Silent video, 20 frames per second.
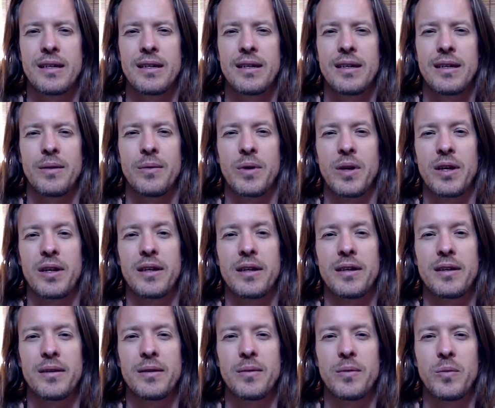I want to
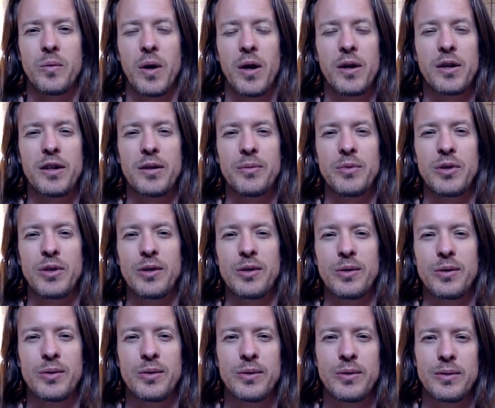welcome
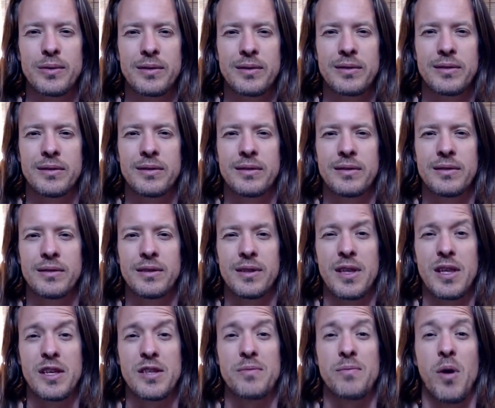you to
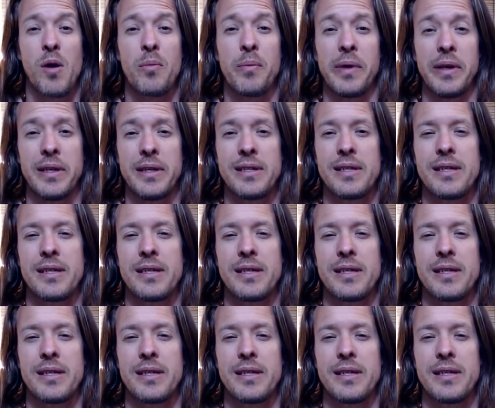this moment.